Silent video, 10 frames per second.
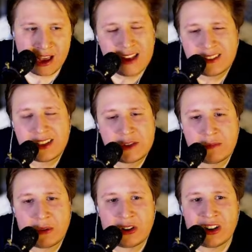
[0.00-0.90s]
like this
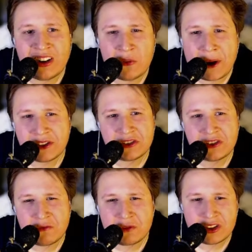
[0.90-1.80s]
part, I don't know why, it's just
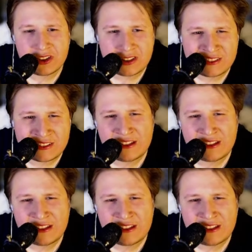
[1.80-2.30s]
so chill.